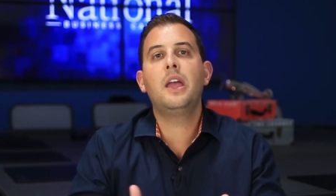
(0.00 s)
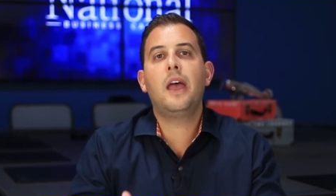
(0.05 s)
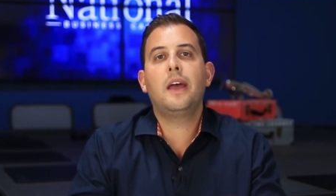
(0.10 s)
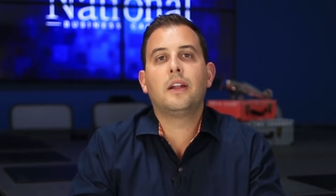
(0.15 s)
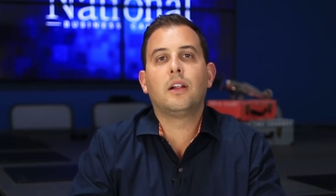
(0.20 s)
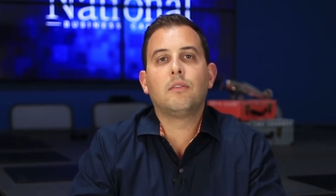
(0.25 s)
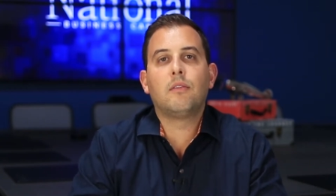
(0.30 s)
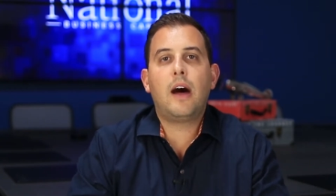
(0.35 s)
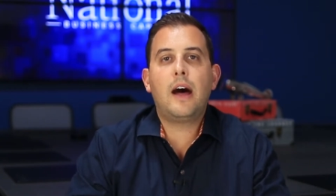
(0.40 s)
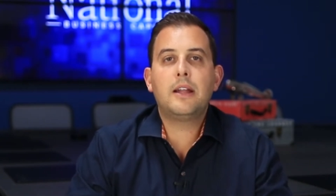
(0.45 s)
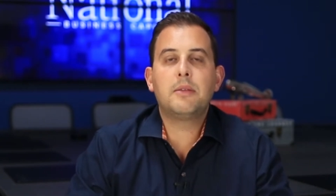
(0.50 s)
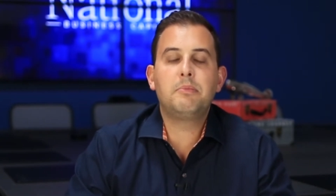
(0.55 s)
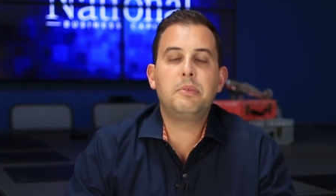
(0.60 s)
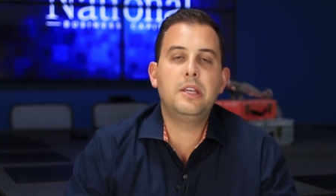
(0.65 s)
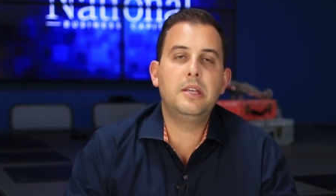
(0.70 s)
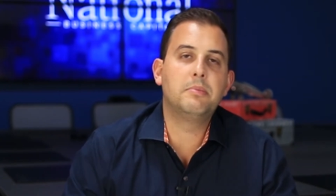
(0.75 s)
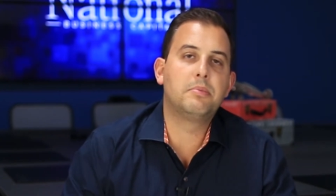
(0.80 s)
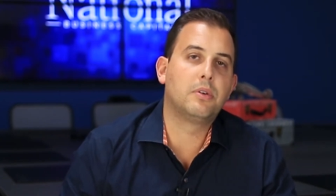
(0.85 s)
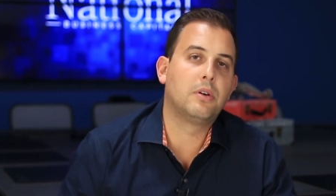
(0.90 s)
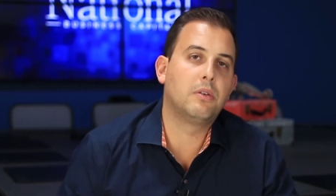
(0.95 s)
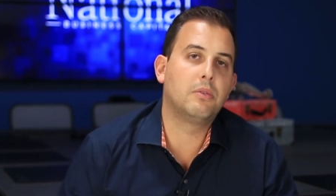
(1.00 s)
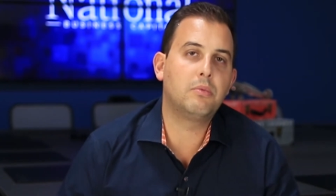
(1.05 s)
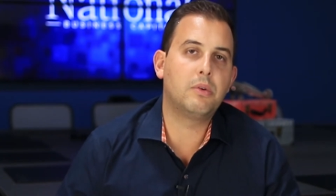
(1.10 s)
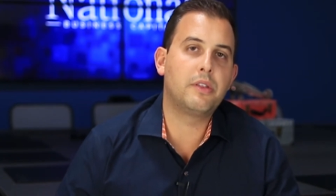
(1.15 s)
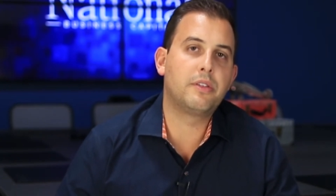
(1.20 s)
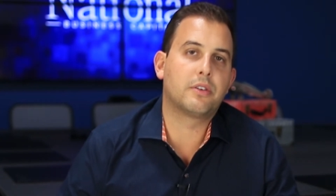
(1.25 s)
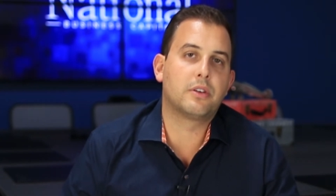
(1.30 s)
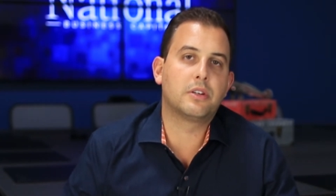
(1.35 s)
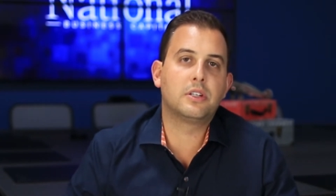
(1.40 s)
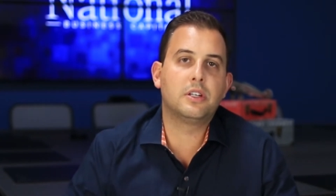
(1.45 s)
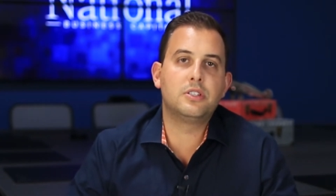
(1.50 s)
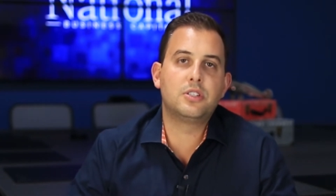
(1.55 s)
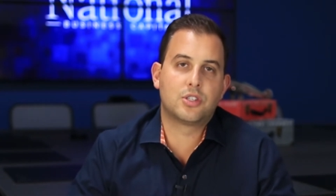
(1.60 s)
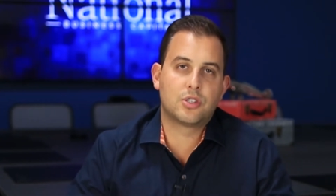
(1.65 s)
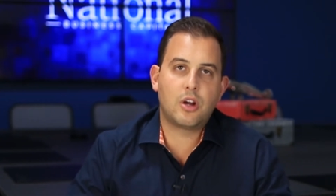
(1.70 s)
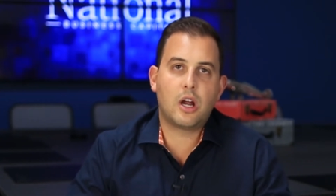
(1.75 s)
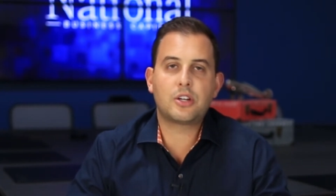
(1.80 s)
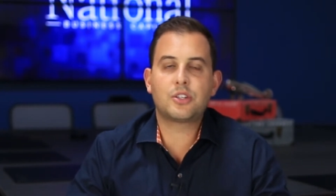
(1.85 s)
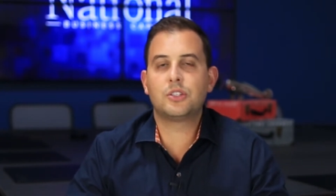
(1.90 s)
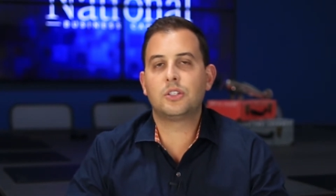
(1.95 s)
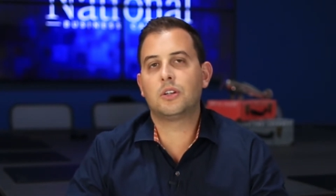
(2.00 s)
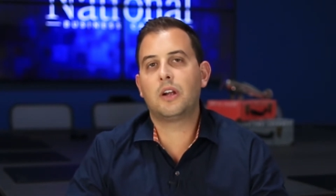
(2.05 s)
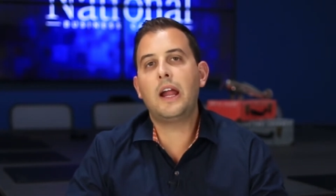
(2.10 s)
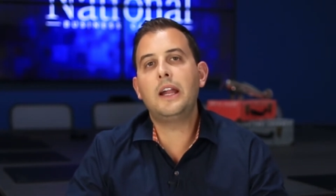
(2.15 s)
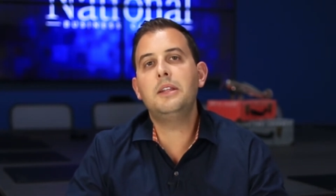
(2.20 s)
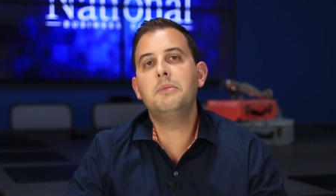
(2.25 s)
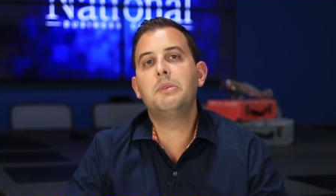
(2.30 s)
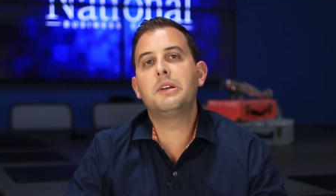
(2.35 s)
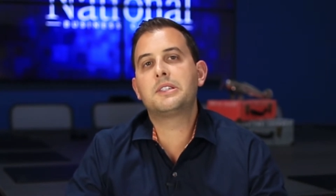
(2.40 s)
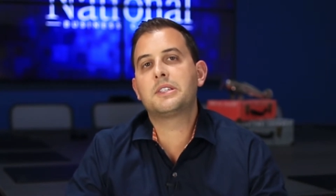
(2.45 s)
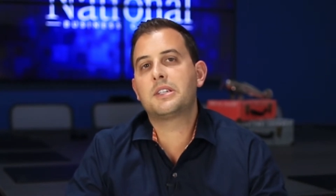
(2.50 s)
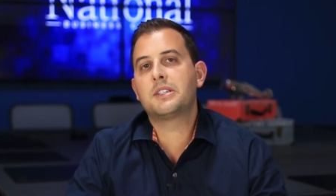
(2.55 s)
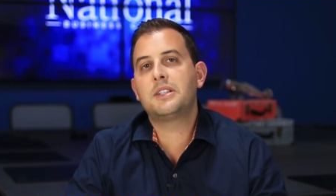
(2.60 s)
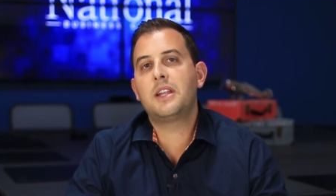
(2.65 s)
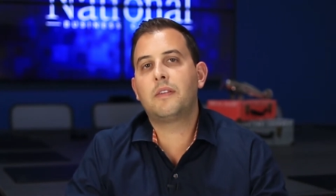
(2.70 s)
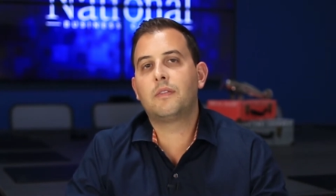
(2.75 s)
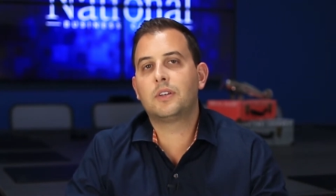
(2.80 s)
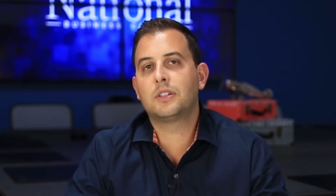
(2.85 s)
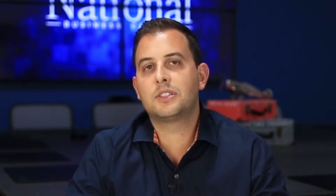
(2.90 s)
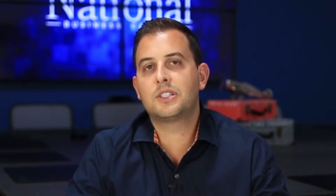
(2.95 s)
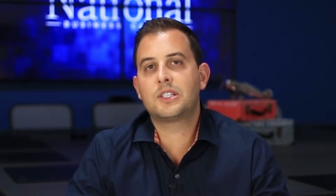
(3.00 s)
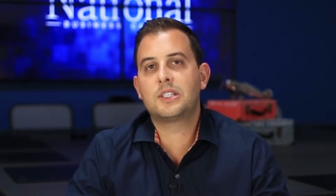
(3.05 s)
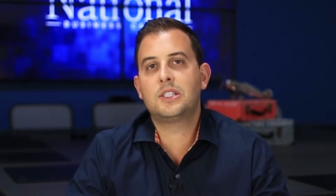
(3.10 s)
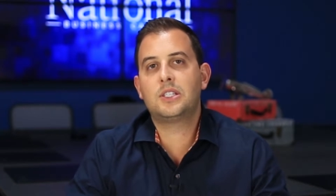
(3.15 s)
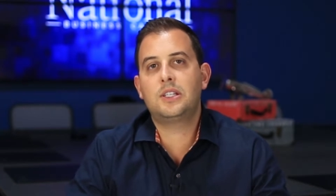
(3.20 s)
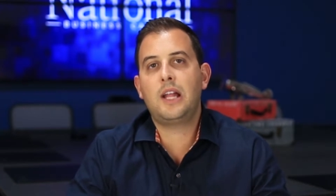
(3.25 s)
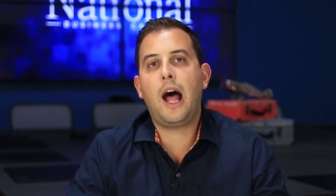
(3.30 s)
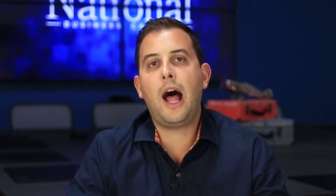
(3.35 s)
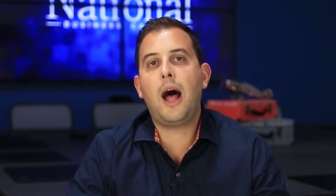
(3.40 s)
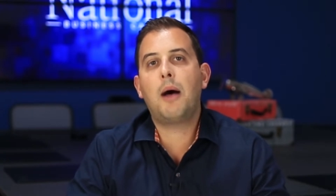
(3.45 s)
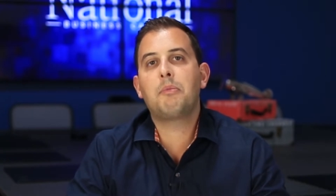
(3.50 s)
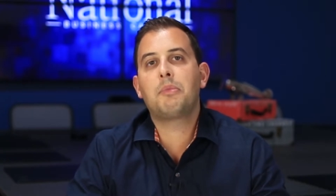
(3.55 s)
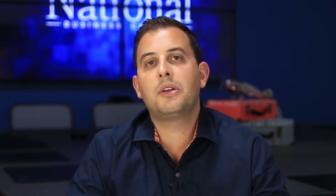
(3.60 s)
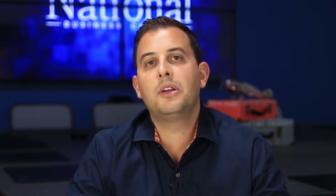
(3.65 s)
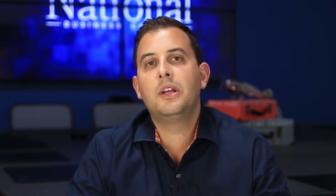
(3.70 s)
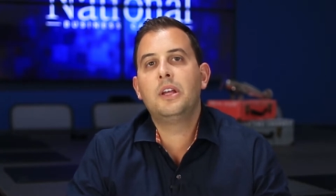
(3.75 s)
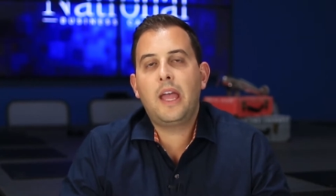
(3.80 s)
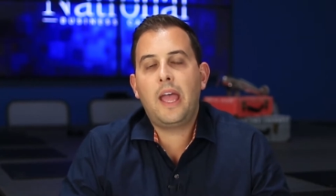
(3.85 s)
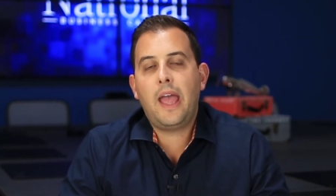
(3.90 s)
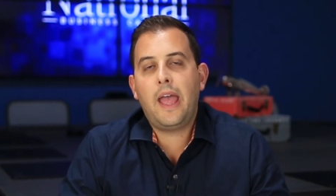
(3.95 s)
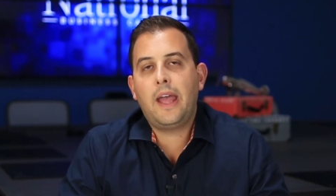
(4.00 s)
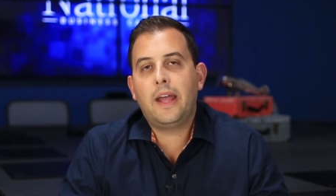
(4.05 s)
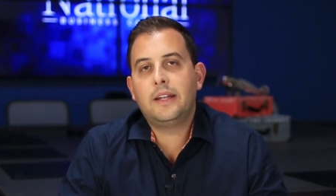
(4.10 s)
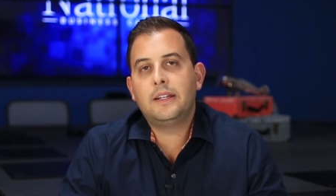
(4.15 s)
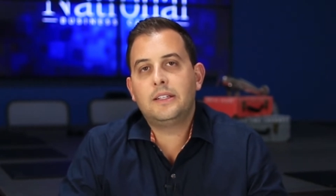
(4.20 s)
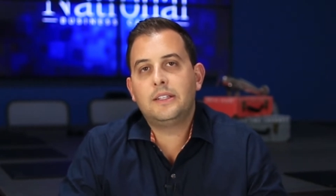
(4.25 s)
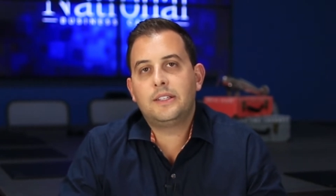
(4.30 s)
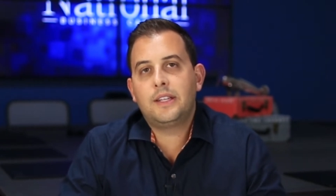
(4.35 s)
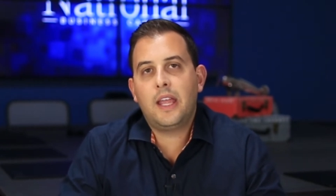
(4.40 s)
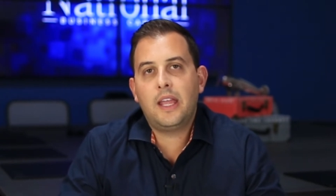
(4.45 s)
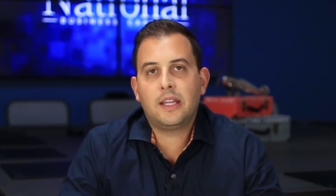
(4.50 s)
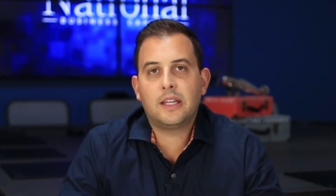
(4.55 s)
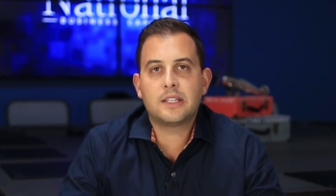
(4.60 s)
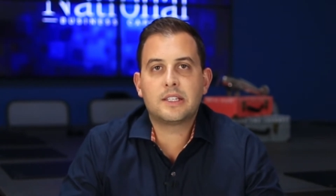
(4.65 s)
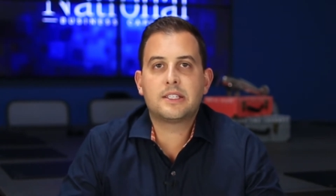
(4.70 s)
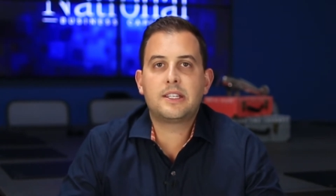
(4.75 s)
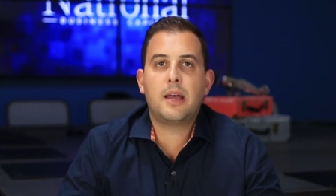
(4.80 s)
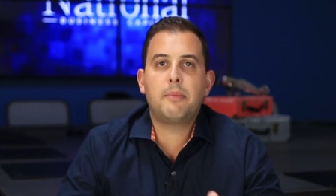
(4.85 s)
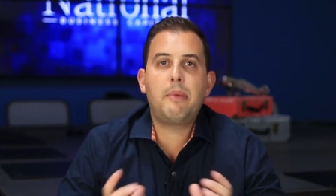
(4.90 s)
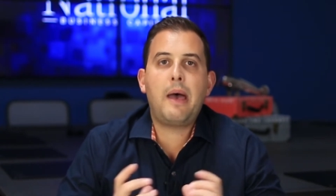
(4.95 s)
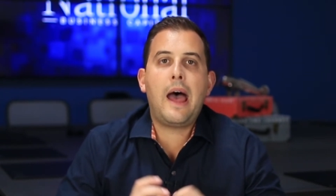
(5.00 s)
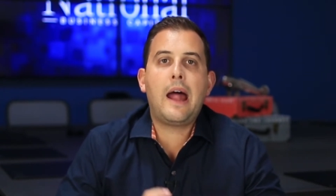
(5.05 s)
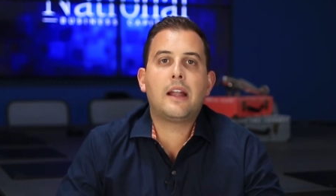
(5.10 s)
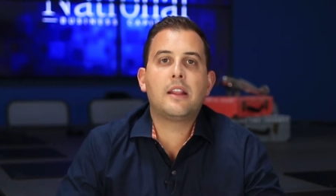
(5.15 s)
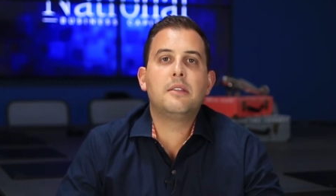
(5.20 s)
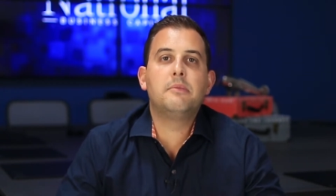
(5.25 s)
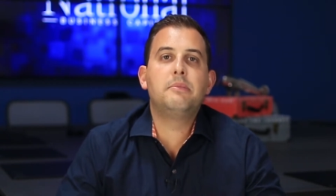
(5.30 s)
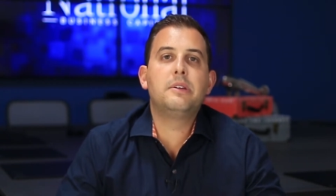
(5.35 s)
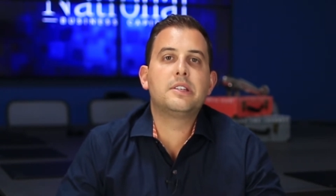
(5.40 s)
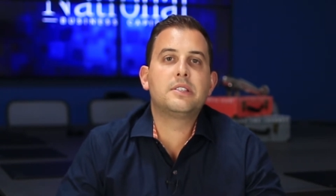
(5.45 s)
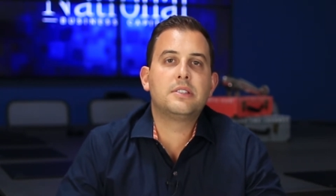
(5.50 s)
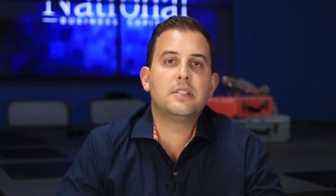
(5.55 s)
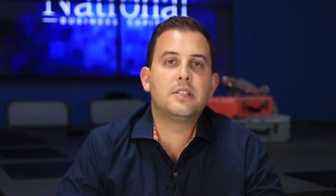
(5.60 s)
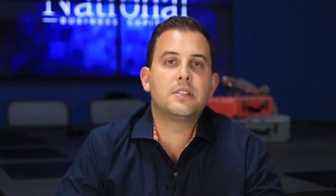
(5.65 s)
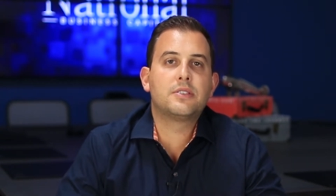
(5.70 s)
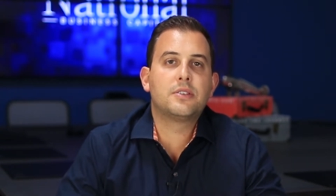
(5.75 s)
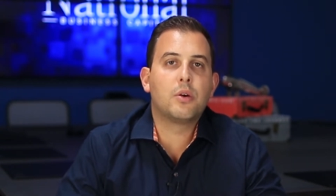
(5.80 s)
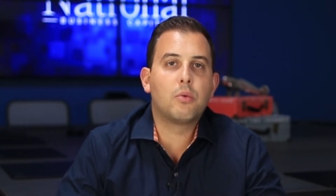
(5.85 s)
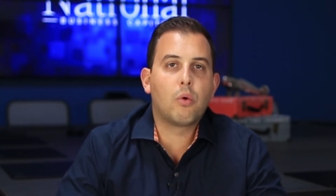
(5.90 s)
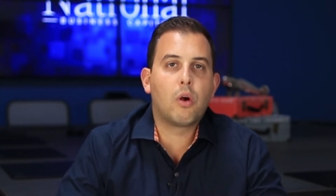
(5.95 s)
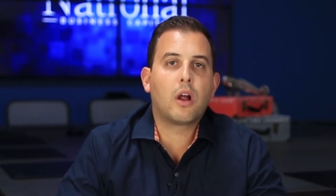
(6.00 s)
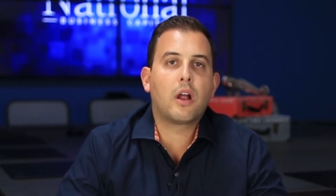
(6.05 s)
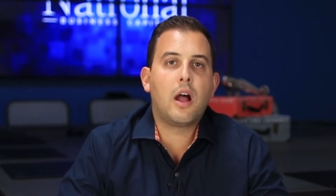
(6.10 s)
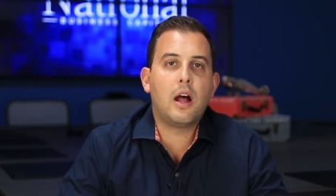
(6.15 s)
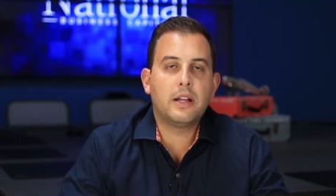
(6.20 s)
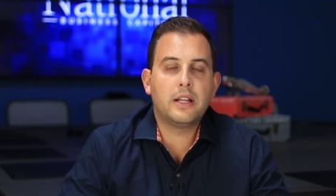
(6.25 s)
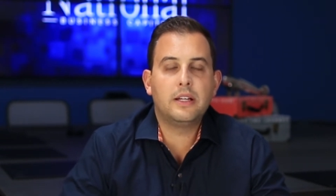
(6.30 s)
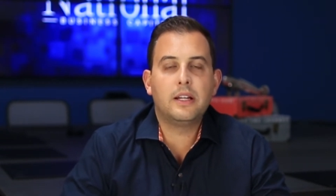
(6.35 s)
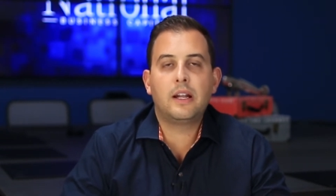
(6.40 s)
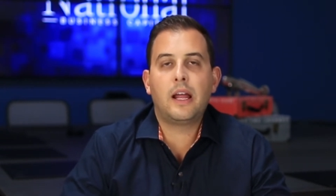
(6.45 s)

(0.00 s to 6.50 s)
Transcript: And a lot of people, whether in construction or any business, never stop and take a step out of the business to work on it.